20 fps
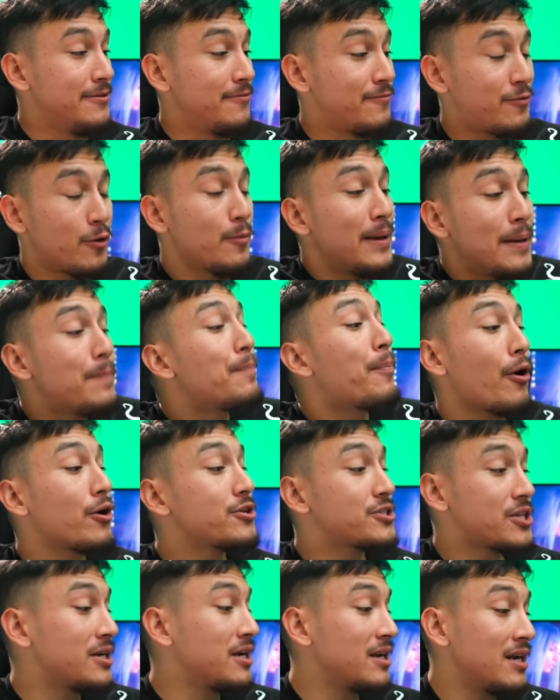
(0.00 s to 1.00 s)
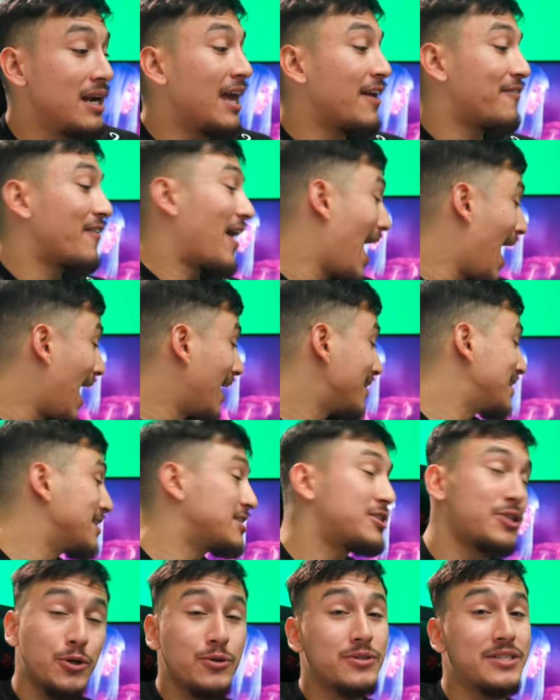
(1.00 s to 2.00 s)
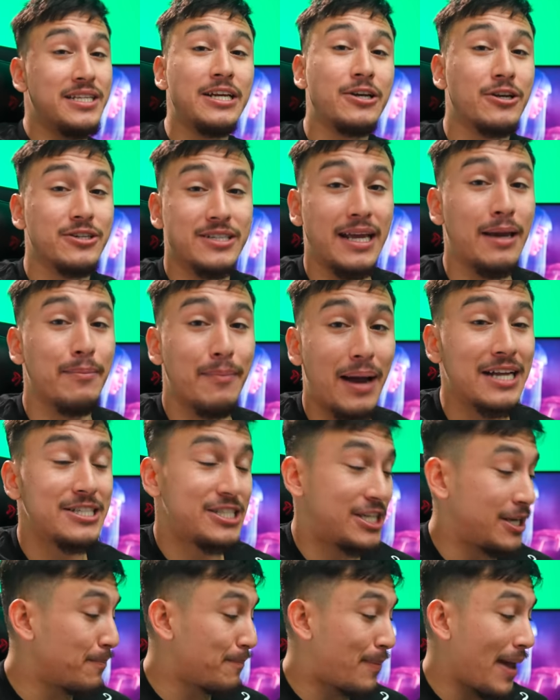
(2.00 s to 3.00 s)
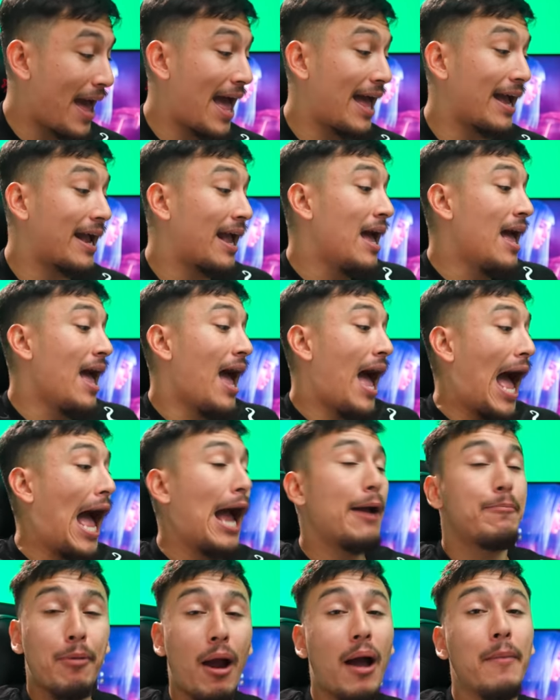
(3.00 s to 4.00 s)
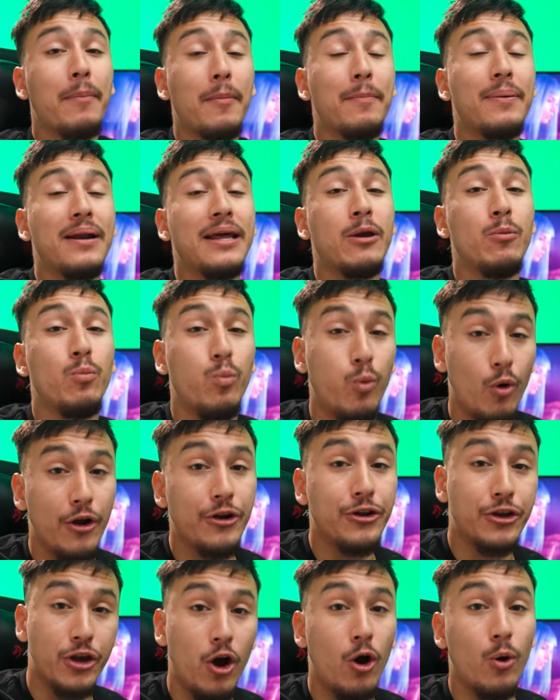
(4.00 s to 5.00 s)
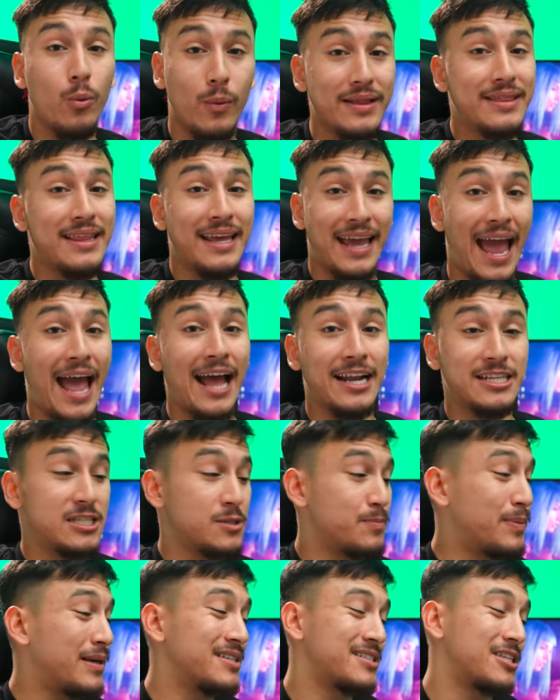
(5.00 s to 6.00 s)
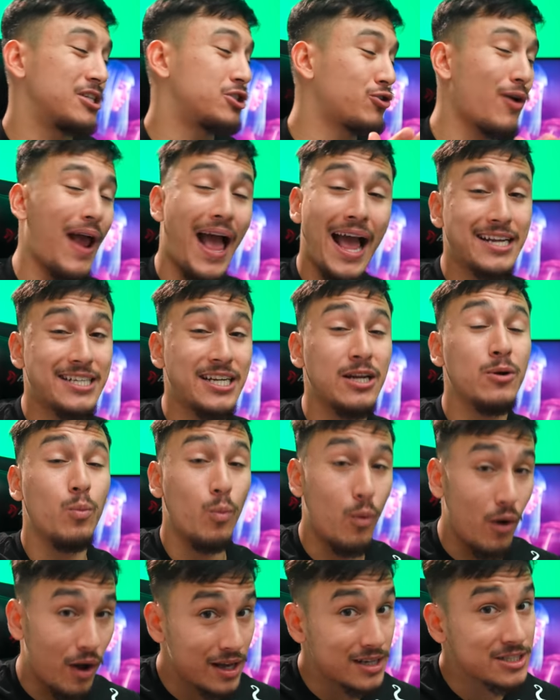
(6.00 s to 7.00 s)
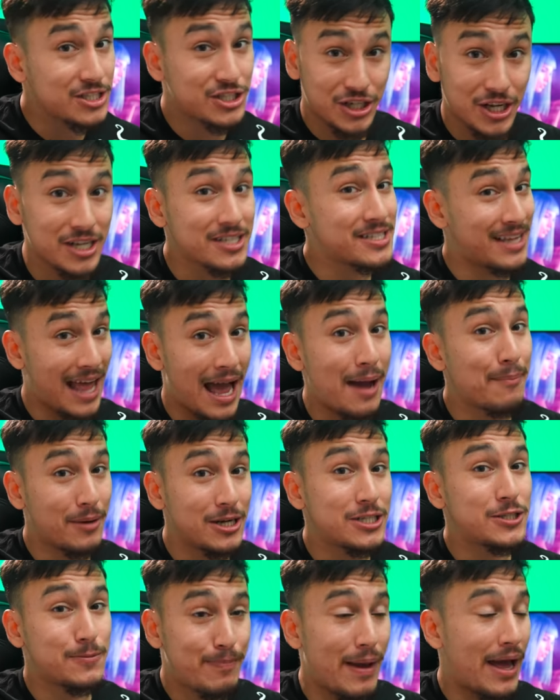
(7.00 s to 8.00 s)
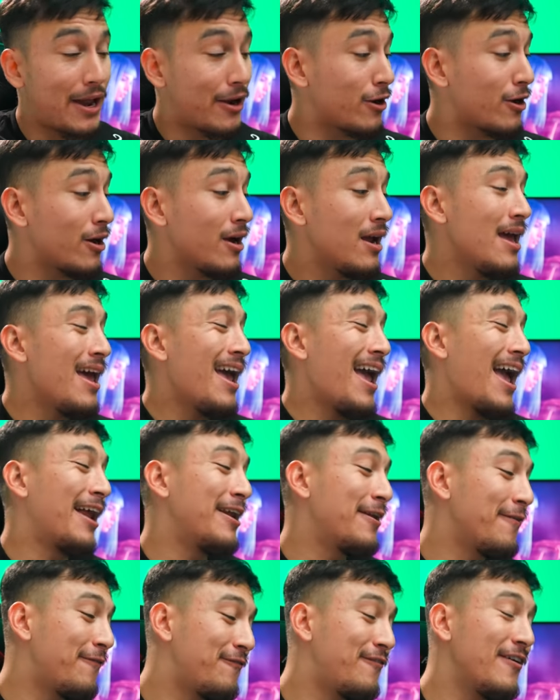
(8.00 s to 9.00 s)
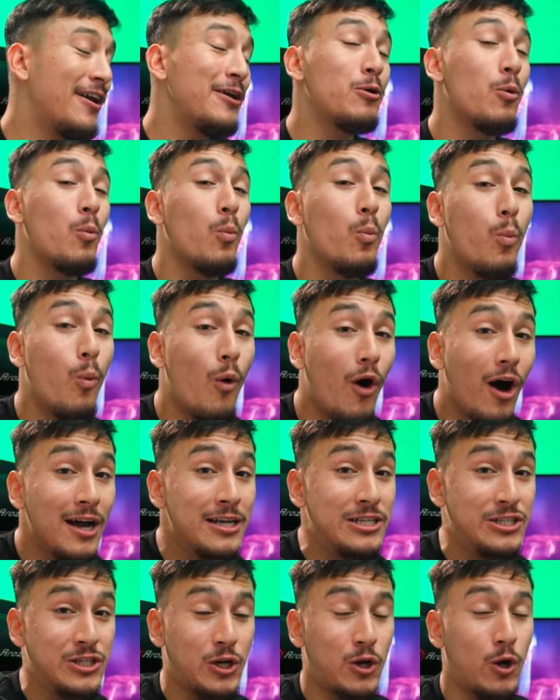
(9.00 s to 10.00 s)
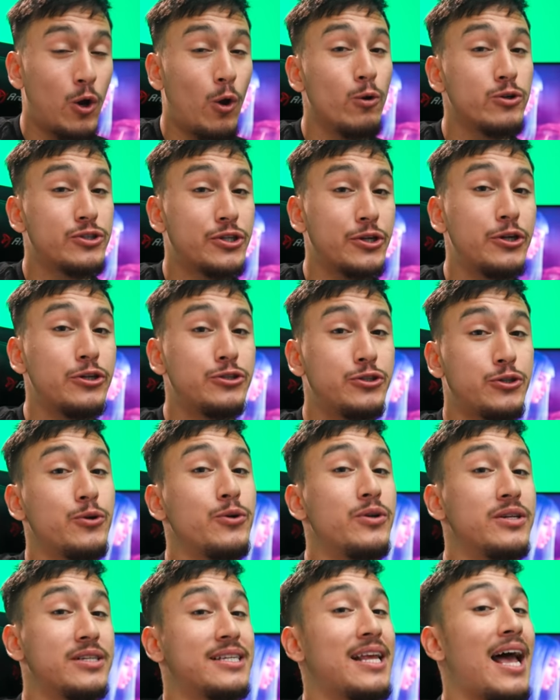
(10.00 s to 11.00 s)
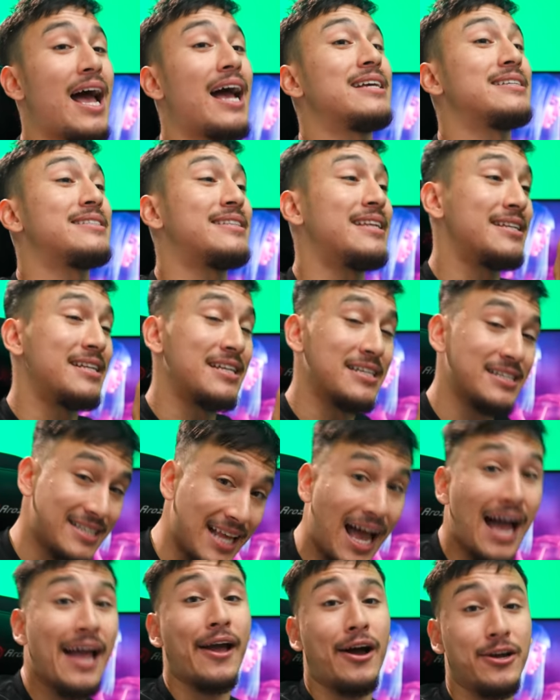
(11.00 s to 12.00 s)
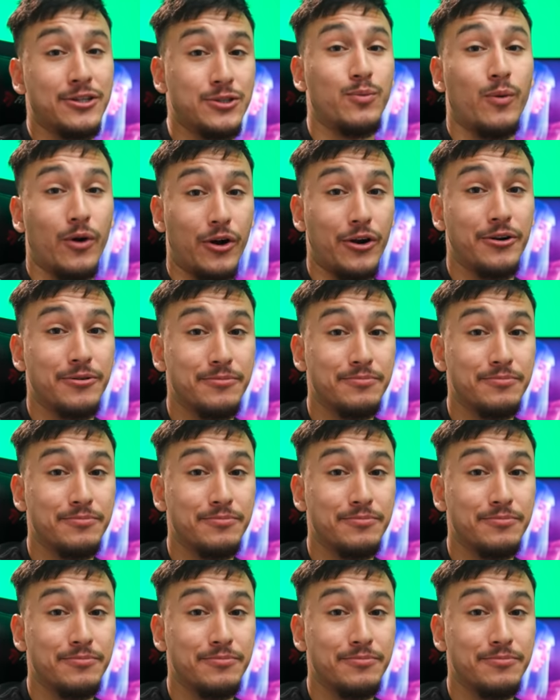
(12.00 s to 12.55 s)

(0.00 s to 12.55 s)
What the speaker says: For me personally, if I had these two sneakers in my gym bag, I probably would go with the ANTAs because the traction was just that much better and the fit was closer to true to size than the Zions were.